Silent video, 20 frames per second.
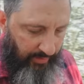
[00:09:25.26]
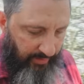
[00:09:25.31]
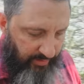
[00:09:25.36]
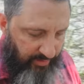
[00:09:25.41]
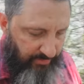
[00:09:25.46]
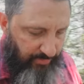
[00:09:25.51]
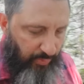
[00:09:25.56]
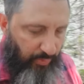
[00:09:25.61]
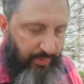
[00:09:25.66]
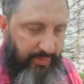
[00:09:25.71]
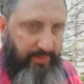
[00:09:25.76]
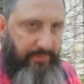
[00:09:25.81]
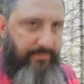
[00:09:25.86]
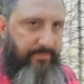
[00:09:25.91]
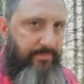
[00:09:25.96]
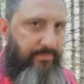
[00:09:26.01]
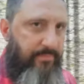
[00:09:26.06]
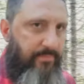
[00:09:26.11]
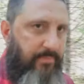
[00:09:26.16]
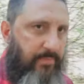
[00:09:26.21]
another point,
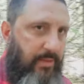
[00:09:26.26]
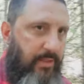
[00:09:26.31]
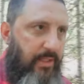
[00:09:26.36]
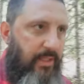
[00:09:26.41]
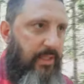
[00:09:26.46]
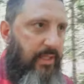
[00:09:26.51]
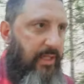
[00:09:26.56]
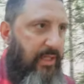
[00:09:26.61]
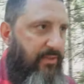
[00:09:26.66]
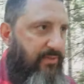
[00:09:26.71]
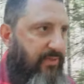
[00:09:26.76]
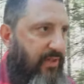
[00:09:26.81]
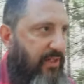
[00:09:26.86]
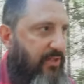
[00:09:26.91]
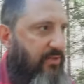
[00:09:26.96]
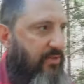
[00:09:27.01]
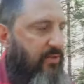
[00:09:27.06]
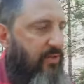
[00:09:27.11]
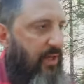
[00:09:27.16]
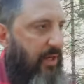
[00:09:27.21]

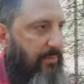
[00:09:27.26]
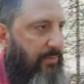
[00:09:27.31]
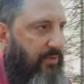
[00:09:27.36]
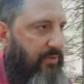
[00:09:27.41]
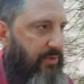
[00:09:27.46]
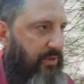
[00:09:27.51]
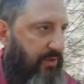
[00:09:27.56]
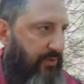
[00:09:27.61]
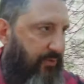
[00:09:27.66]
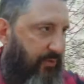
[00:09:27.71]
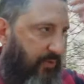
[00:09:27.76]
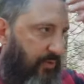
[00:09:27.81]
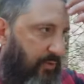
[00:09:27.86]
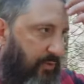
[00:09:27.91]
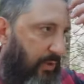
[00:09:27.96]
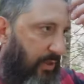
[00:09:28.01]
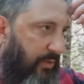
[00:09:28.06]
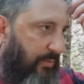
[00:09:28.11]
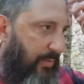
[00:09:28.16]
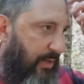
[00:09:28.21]
Ephesians chapter 6, verse
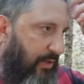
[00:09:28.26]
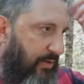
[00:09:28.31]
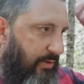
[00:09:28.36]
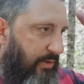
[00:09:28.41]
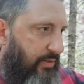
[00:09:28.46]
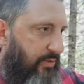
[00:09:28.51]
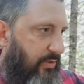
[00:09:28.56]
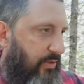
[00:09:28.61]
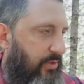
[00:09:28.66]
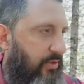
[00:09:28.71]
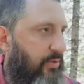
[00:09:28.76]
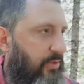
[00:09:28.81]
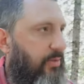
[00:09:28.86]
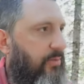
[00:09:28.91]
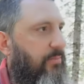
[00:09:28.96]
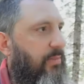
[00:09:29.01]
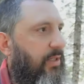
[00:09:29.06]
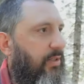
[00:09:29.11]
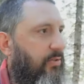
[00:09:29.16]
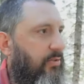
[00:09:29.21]
12. I'm not going to turn to
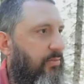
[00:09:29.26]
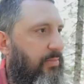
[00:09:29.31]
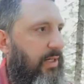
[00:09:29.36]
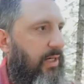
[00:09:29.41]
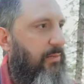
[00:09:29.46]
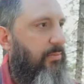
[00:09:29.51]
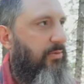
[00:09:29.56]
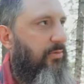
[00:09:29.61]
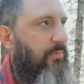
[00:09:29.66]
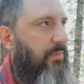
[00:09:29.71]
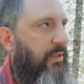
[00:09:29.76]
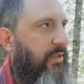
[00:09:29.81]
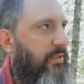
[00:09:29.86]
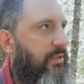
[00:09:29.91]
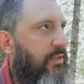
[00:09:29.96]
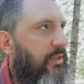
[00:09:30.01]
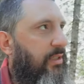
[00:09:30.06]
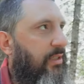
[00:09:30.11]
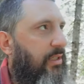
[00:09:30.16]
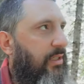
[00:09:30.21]
it in my little Bible, but
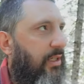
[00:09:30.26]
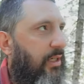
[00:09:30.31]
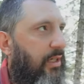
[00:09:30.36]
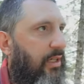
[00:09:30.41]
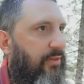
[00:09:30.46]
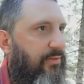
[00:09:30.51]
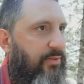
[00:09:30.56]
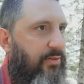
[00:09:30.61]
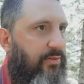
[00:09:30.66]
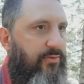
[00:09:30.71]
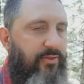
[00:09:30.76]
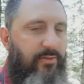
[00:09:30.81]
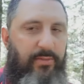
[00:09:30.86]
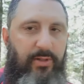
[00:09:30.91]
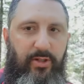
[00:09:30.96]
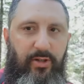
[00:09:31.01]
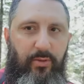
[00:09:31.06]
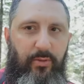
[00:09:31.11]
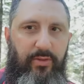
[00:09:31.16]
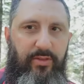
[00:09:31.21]
if you're
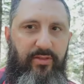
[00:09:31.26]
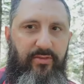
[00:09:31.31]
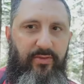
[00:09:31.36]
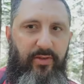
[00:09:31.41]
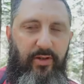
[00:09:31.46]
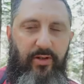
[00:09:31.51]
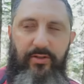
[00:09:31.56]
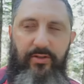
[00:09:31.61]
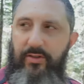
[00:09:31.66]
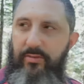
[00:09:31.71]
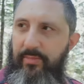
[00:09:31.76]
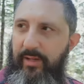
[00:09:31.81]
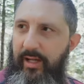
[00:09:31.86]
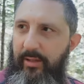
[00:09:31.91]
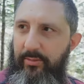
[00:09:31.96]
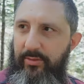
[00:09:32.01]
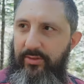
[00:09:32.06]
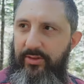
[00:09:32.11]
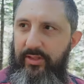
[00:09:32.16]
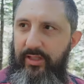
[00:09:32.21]
familiar with the verse, the
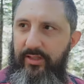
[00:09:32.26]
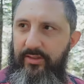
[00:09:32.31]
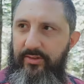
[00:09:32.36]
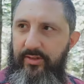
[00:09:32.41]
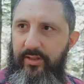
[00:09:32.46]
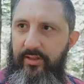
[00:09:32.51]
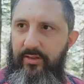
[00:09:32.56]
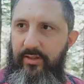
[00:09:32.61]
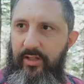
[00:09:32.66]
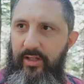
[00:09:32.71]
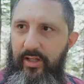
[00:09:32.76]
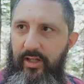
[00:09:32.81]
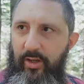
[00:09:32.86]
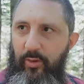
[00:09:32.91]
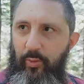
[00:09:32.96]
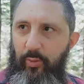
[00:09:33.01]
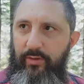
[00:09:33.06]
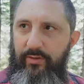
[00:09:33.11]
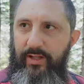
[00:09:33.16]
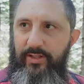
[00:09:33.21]
Bible says that
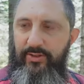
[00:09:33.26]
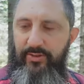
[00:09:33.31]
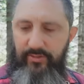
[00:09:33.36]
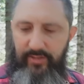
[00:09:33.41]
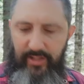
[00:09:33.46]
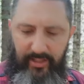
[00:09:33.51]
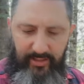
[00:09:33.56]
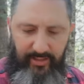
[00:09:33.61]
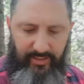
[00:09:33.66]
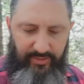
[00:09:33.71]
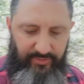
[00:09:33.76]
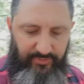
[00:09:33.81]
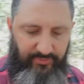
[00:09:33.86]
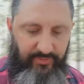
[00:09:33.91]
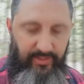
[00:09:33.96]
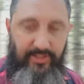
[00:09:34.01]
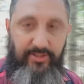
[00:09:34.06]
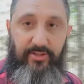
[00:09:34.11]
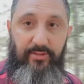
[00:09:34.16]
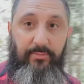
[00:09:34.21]
we wrestle not against
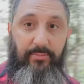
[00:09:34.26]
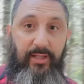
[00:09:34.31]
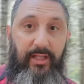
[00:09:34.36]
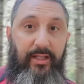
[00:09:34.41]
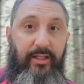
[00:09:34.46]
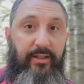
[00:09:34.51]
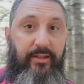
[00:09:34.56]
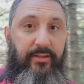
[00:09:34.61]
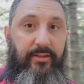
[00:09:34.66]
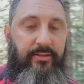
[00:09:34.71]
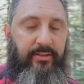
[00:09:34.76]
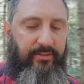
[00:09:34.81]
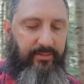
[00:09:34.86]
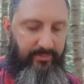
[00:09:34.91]
flesh and blood,